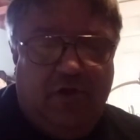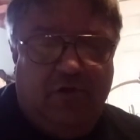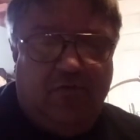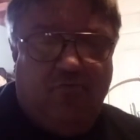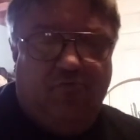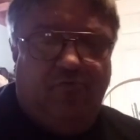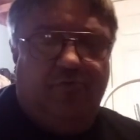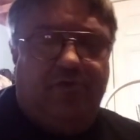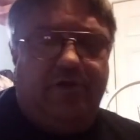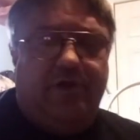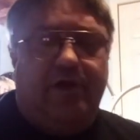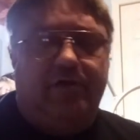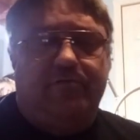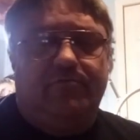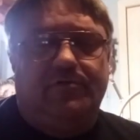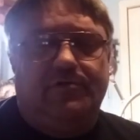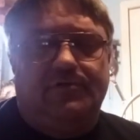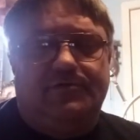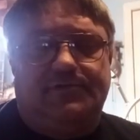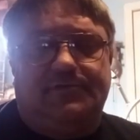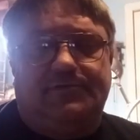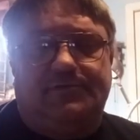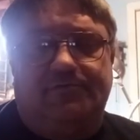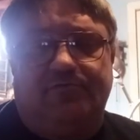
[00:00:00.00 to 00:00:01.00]
when I was
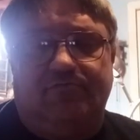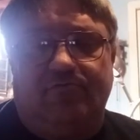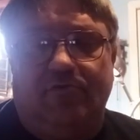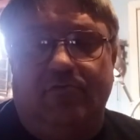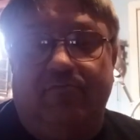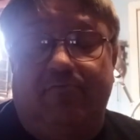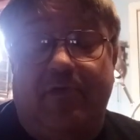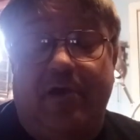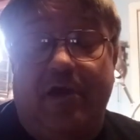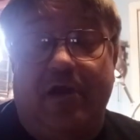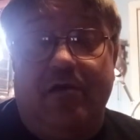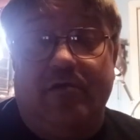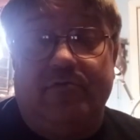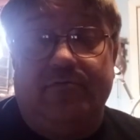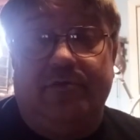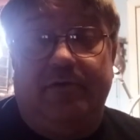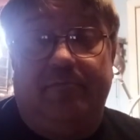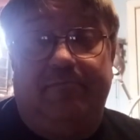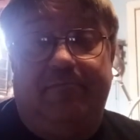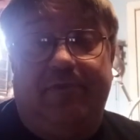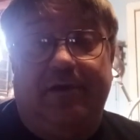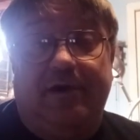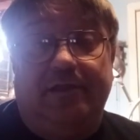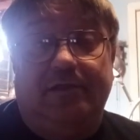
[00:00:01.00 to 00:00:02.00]
repairing the
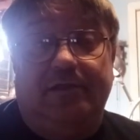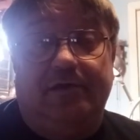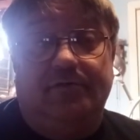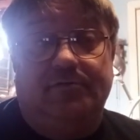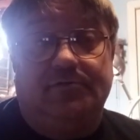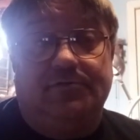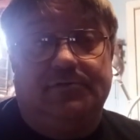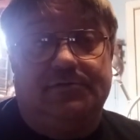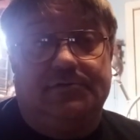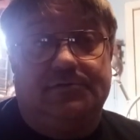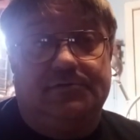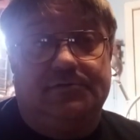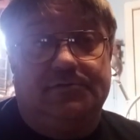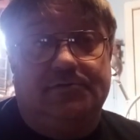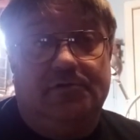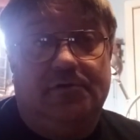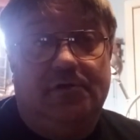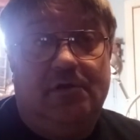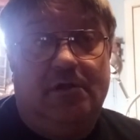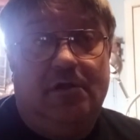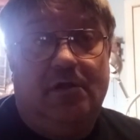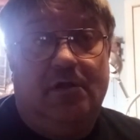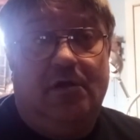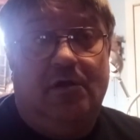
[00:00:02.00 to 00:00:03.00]
bellows,
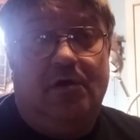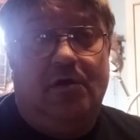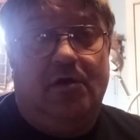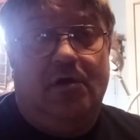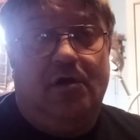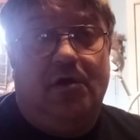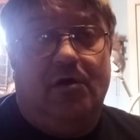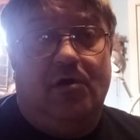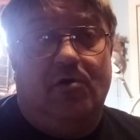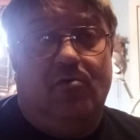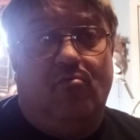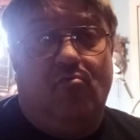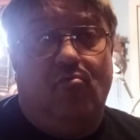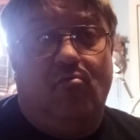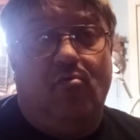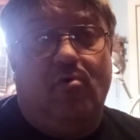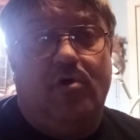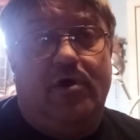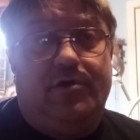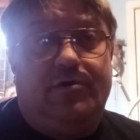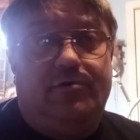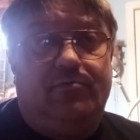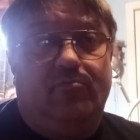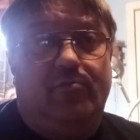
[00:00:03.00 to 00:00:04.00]

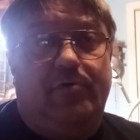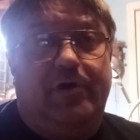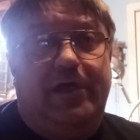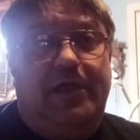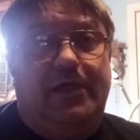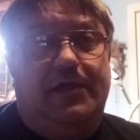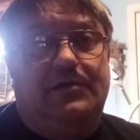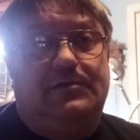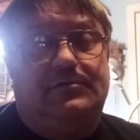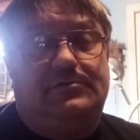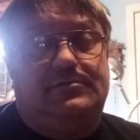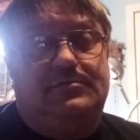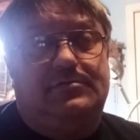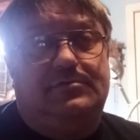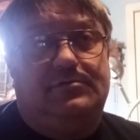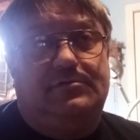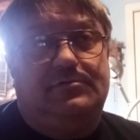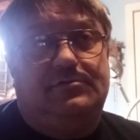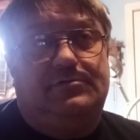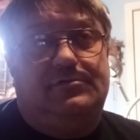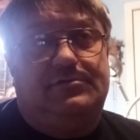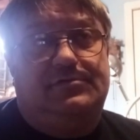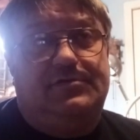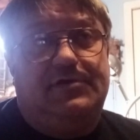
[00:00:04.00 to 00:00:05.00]
one way
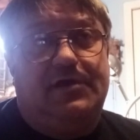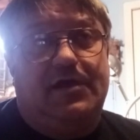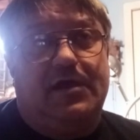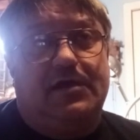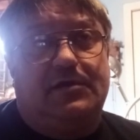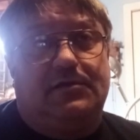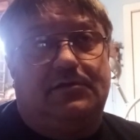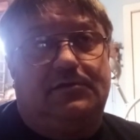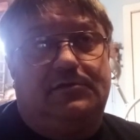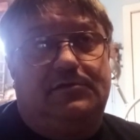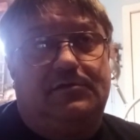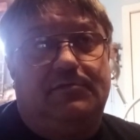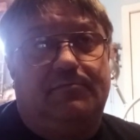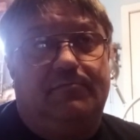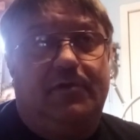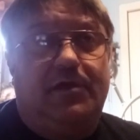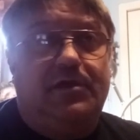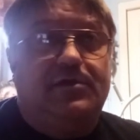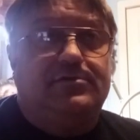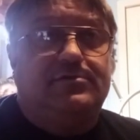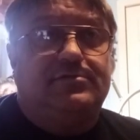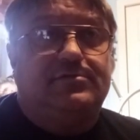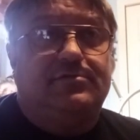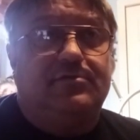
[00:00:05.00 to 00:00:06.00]
to check to
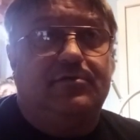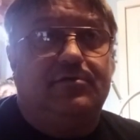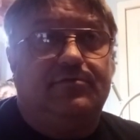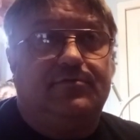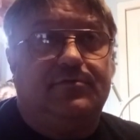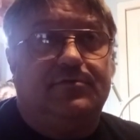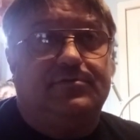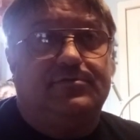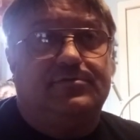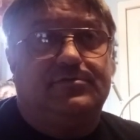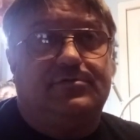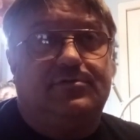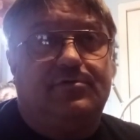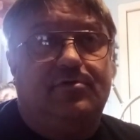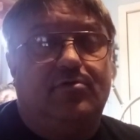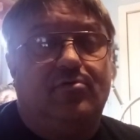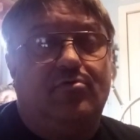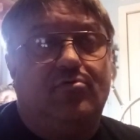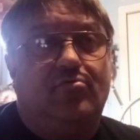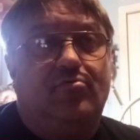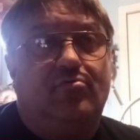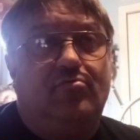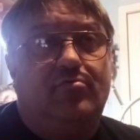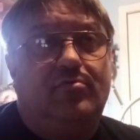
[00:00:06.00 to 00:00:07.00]
make sure there's
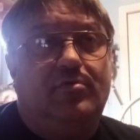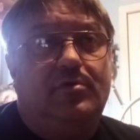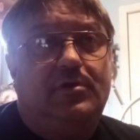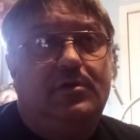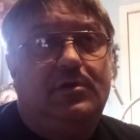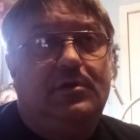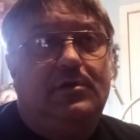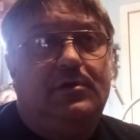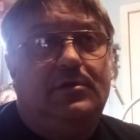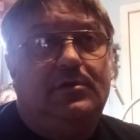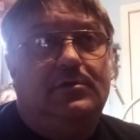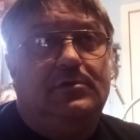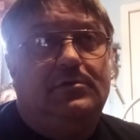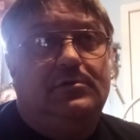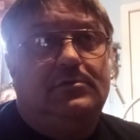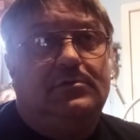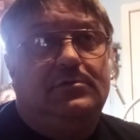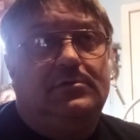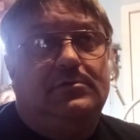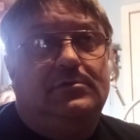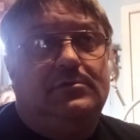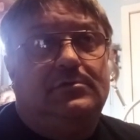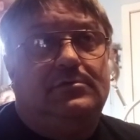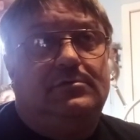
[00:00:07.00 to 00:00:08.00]
no
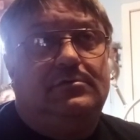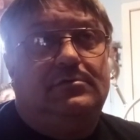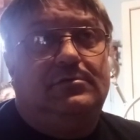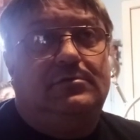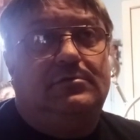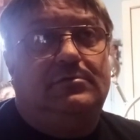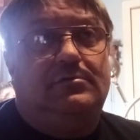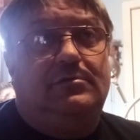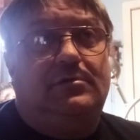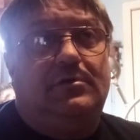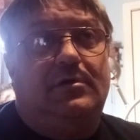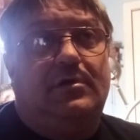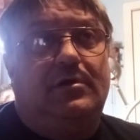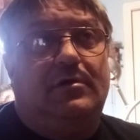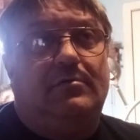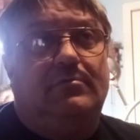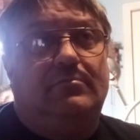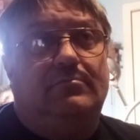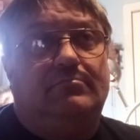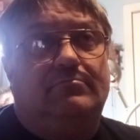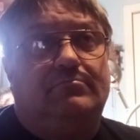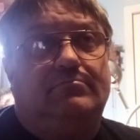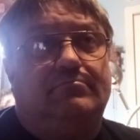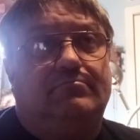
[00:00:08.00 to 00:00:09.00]

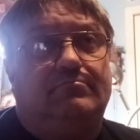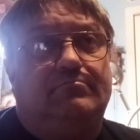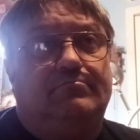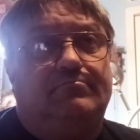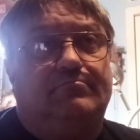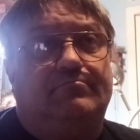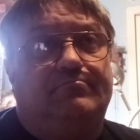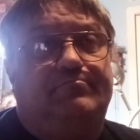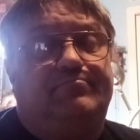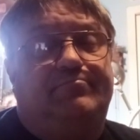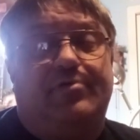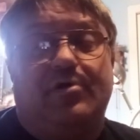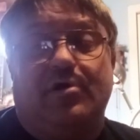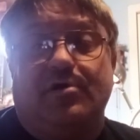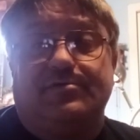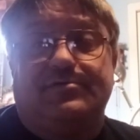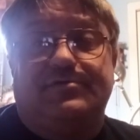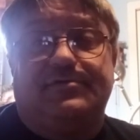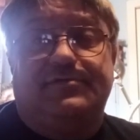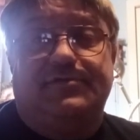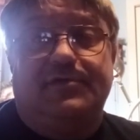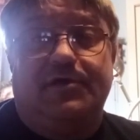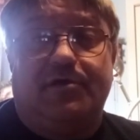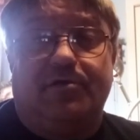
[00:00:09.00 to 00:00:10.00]
um,
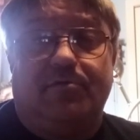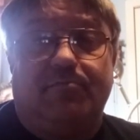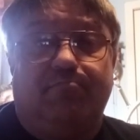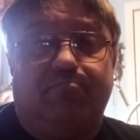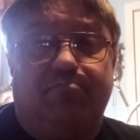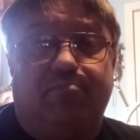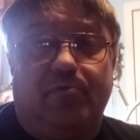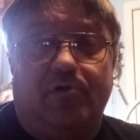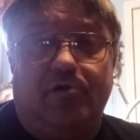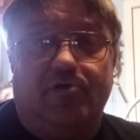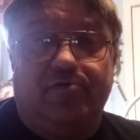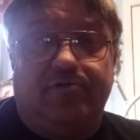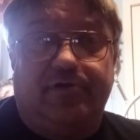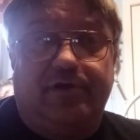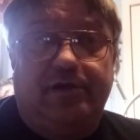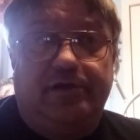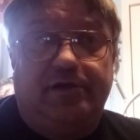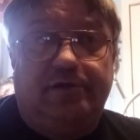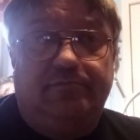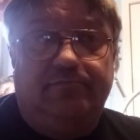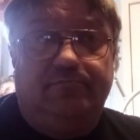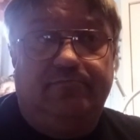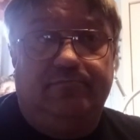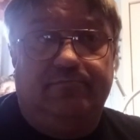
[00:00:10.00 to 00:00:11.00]
parts that are broken